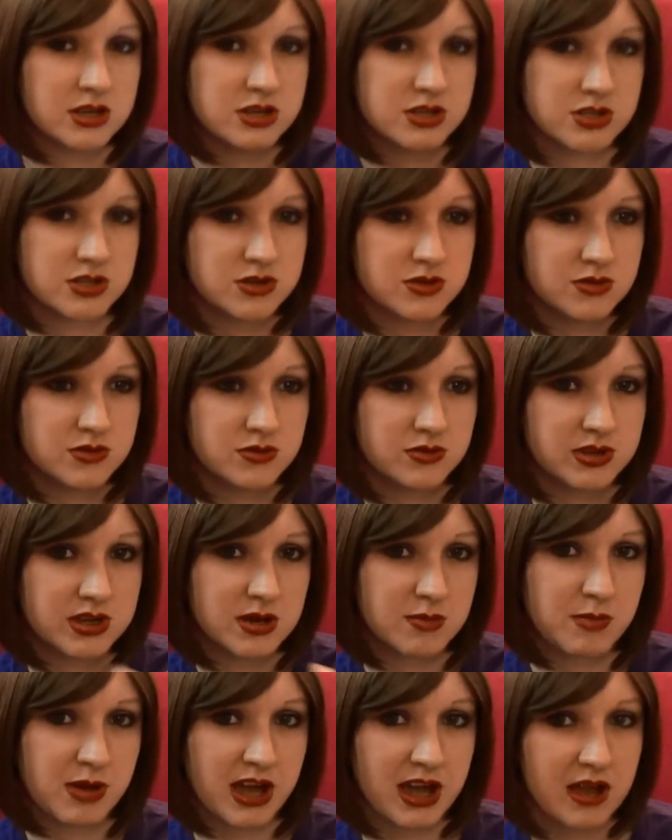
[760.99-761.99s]
to
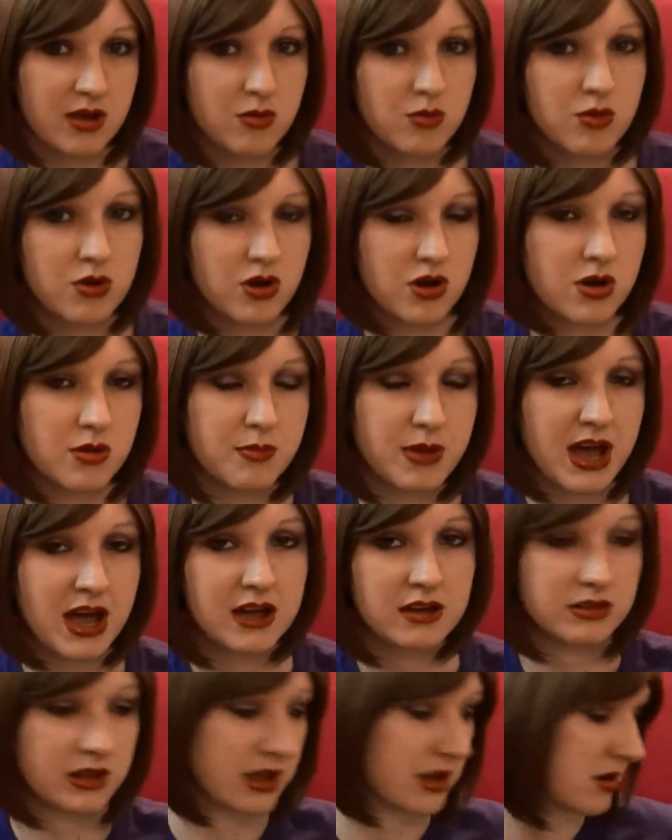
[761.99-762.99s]
get my order
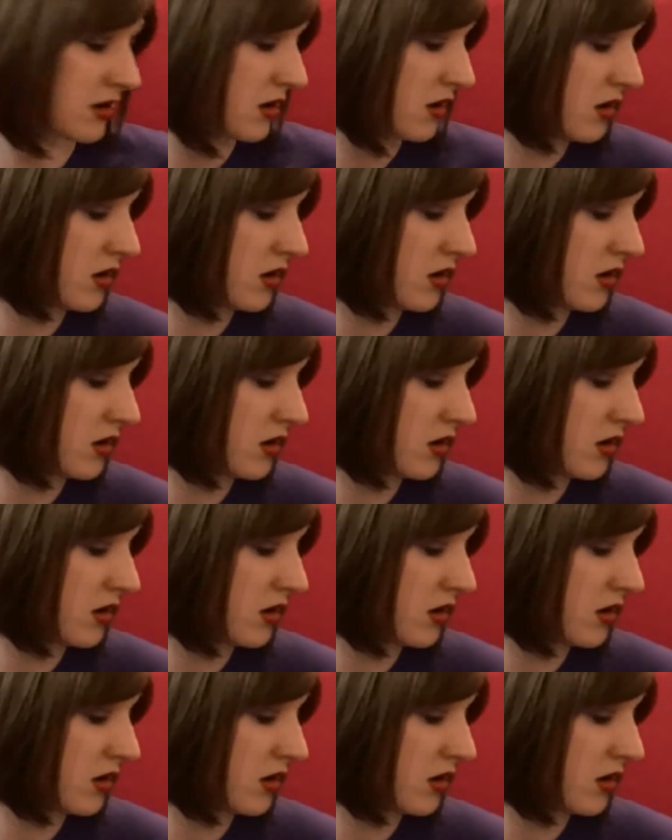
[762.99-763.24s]
back, like,